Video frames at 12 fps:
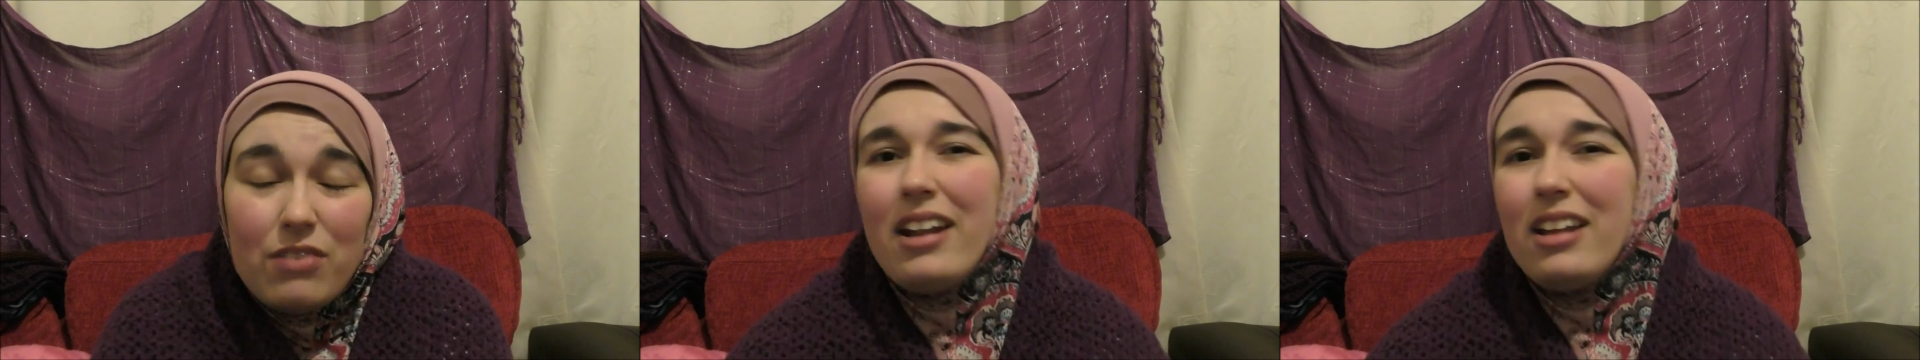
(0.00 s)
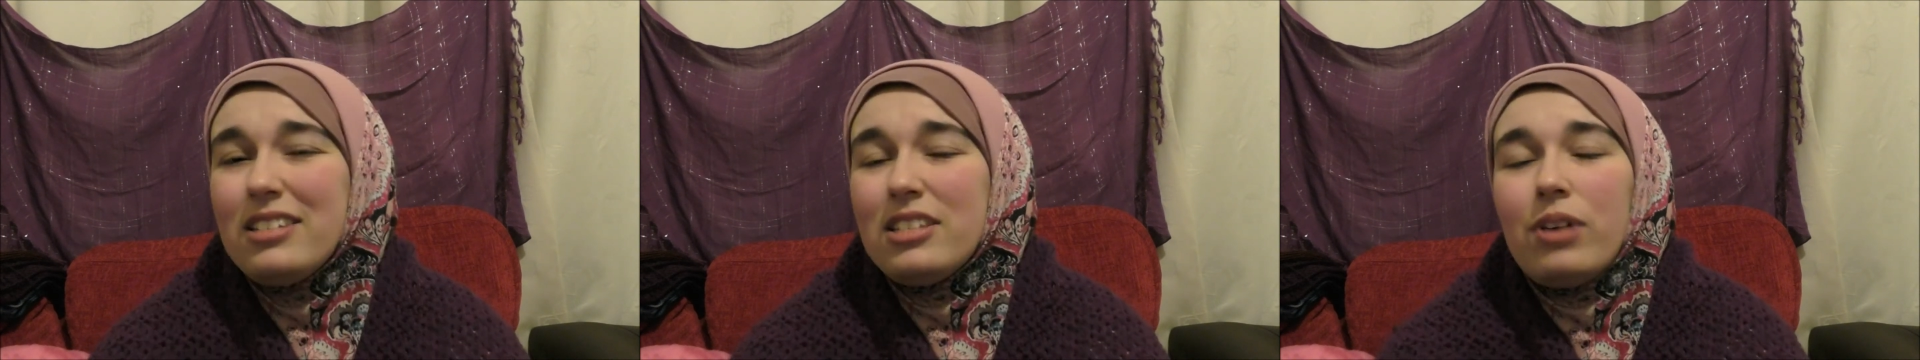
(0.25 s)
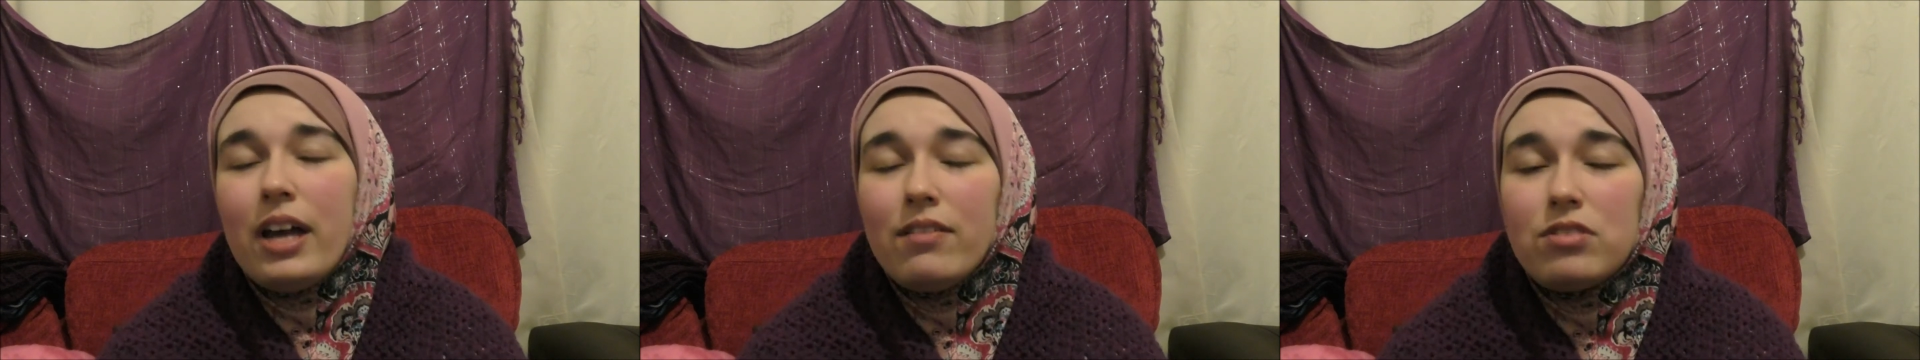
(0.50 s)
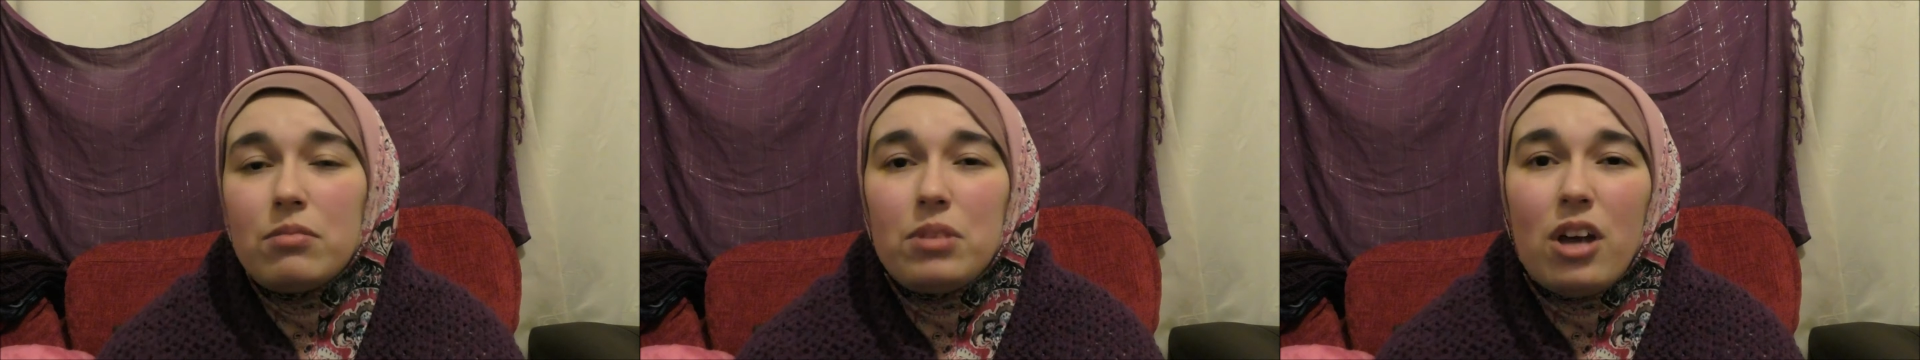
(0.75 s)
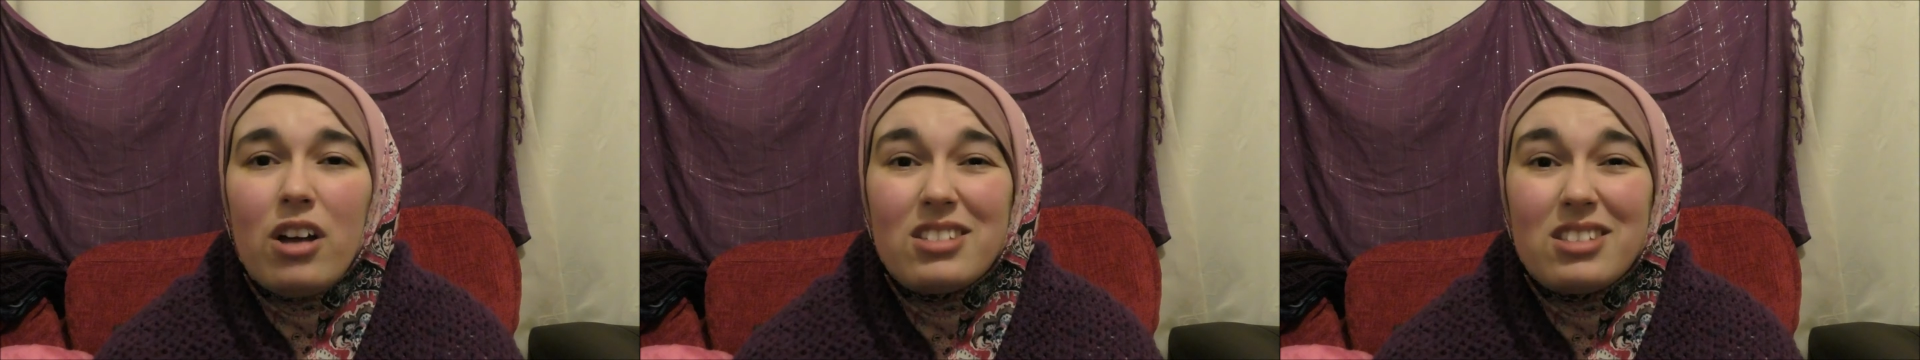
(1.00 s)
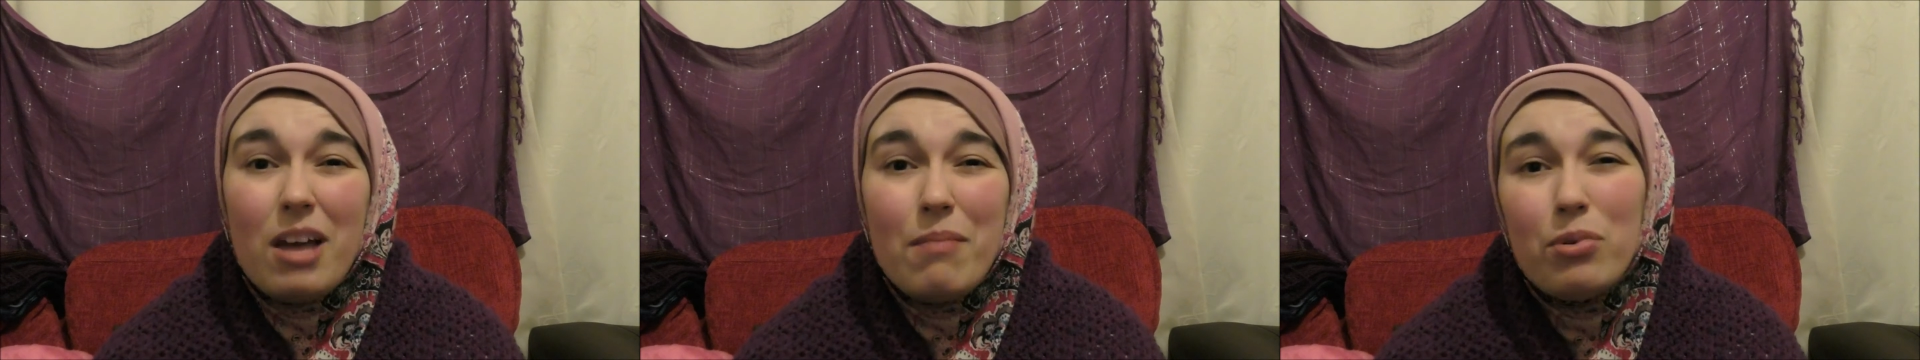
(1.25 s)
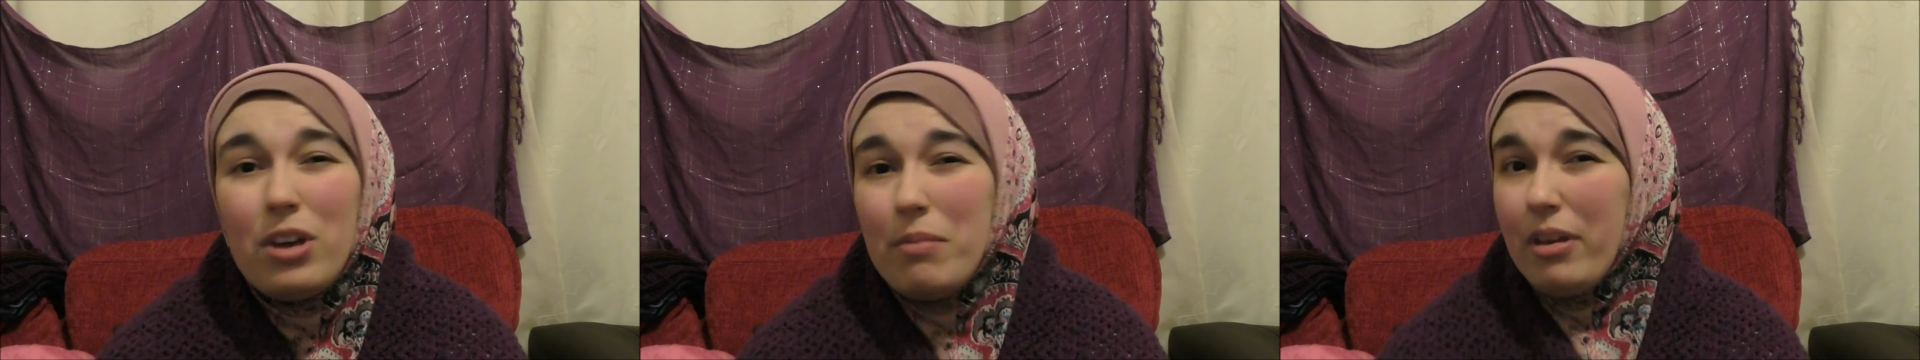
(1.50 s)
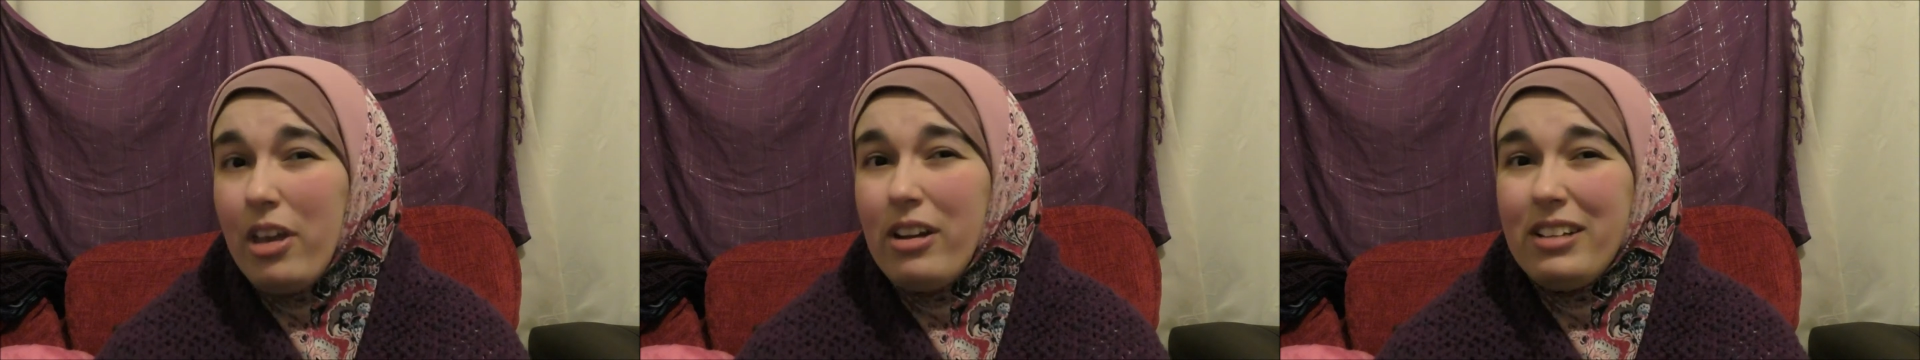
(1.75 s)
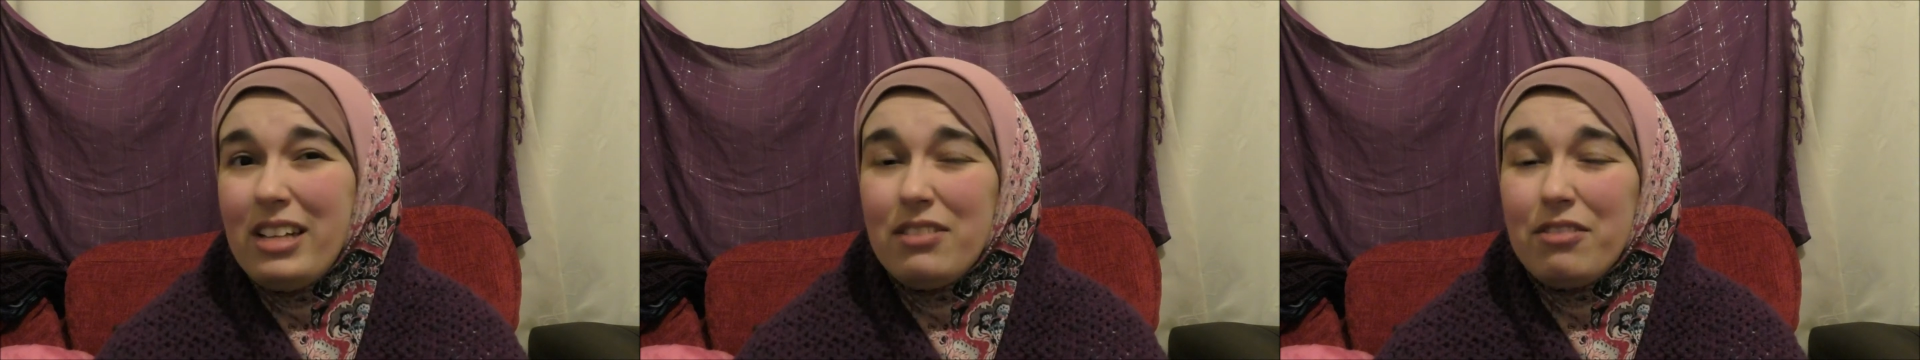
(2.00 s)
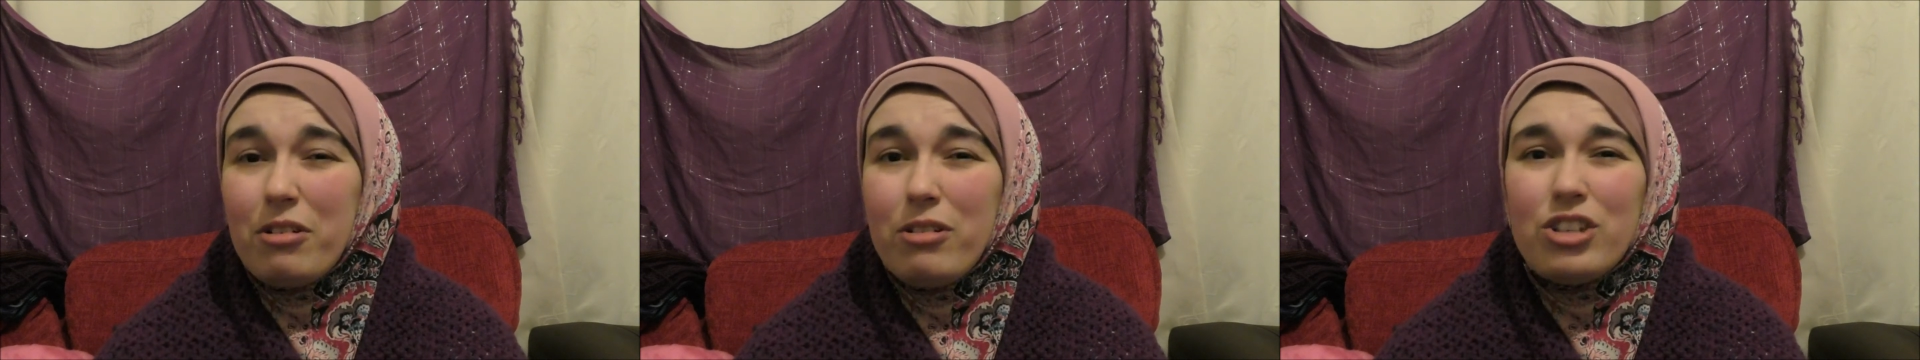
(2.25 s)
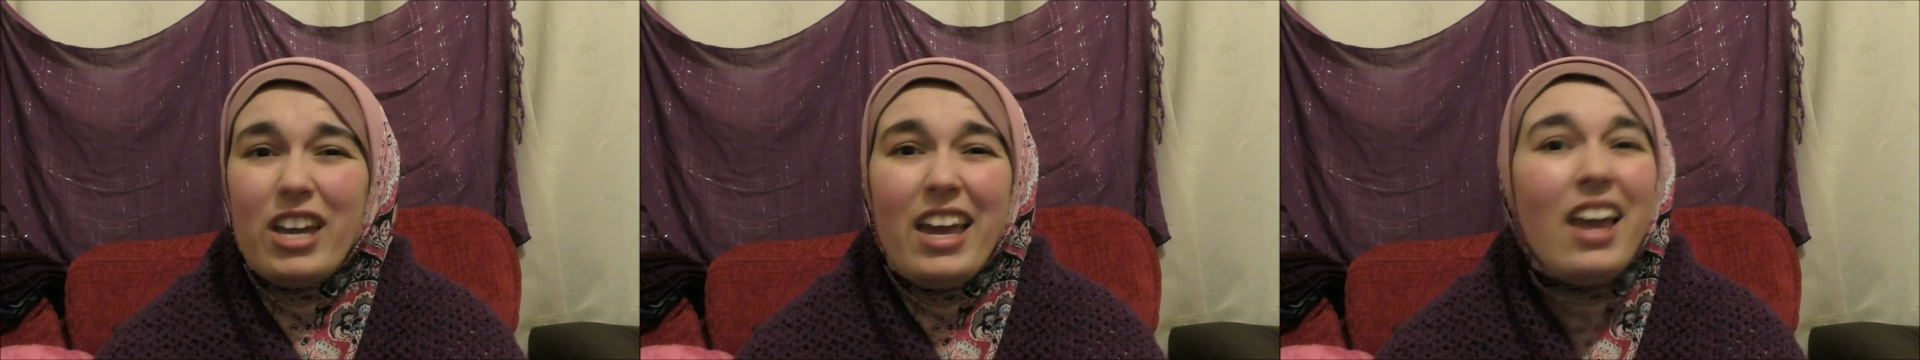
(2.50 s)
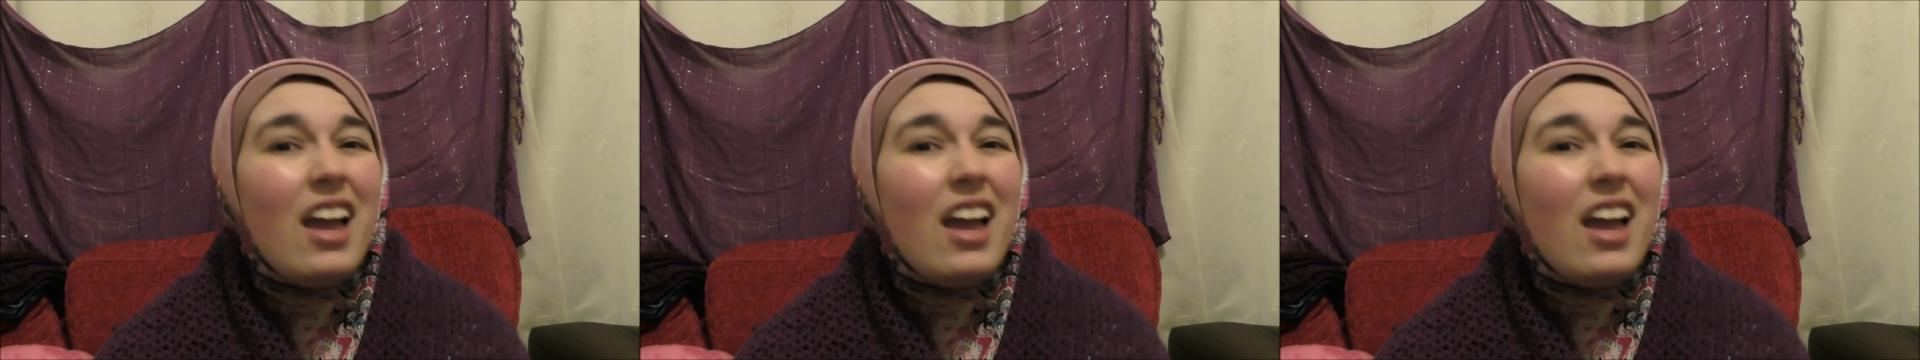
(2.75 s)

and I still have some yarns that I bought in my early days of crochet,